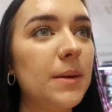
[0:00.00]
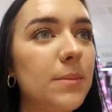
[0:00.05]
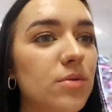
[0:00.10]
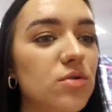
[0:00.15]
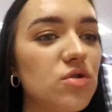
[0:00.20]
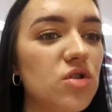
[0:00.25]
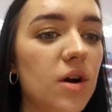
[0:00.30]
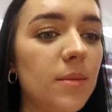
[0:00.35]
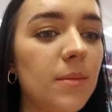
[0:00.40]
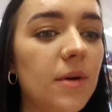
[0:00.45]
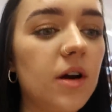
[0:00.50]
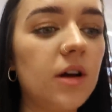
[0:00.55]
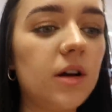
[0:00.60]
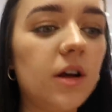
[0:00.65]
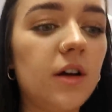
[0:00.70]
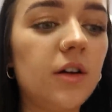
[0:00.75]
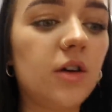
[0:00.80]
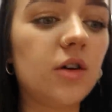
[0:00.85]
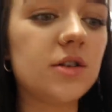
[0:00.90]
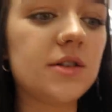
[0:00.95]
in
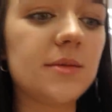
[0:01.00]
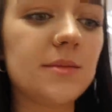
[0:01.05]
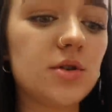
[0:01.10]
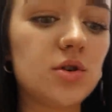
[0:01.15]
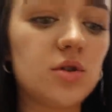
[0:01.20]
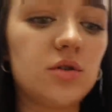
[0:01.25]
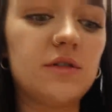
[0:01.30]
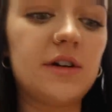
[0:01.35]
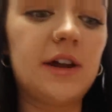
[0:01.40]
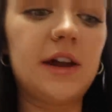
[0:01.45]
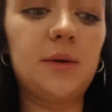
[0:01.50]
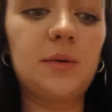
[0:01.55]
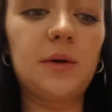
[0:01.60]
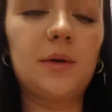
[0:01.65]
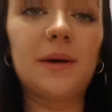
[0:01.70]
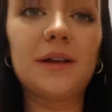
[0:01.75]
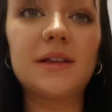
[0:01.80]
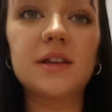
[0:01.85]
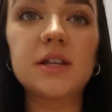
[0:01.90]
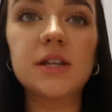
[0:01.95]
Primark. I got some jewellery. We
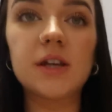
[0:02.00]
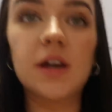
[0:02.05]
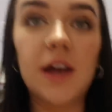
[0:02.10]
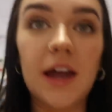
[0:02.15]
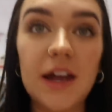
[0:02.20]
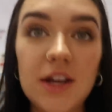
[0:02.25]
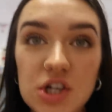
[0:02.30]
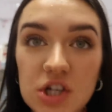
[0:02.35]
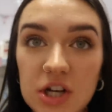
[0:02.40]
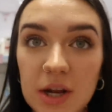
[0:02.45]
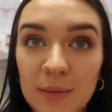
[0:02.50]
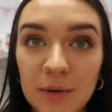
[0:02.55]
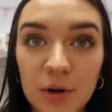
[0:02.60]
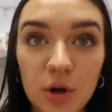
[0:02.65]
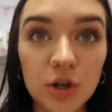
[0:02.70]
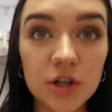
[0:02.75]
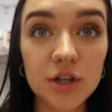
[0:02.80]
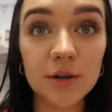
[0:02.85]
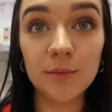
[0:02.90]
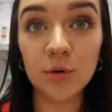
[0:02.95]
went to H&M. I
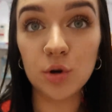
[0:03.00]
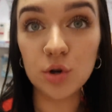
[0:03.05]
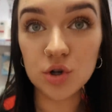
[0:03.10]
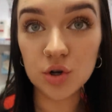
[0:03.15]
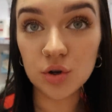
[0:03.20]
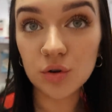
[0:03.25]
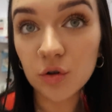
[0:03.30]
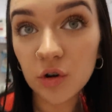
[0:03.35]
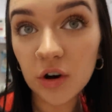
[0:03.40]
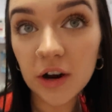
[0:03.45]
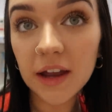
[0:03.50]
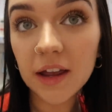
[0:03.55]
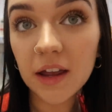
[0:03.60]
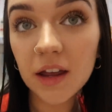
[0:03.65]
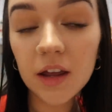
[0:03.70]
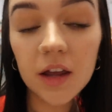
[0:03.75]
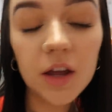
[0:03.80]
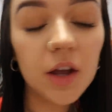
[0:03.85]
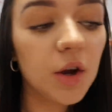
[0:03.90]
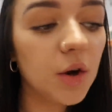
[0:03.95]
got some more jewellery.
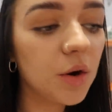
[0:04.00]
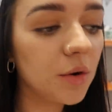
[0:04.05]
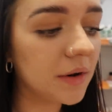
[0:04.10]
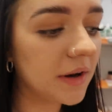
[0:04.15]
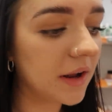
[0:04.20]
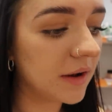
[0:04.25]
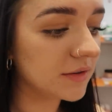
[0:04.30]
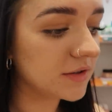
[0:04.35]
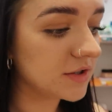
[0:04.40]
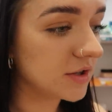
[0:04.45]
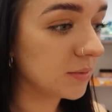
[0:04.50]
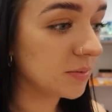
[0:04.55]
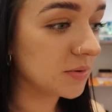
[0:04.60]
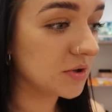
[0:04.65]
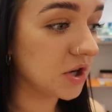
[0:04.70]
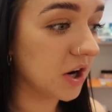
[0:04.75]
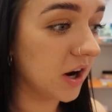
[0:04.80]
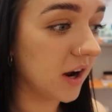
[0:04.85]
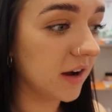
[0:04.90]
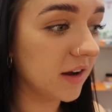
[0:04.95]
We're now in
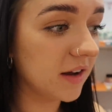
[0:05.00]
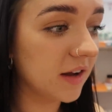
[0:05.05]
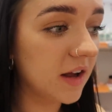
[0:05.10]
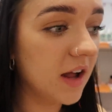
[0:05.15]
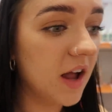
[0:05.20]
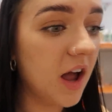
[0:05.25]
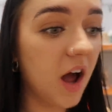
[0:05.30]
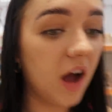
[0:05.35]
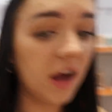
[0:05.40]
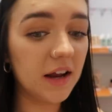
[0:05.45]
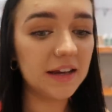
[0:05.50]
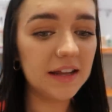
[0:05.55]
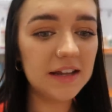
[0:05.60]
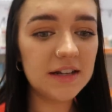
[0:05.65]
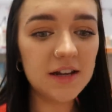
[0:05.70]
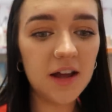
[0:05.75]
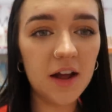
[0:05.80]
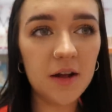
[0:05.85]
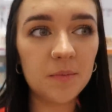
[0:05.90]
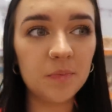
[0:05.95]
Superdrug. I need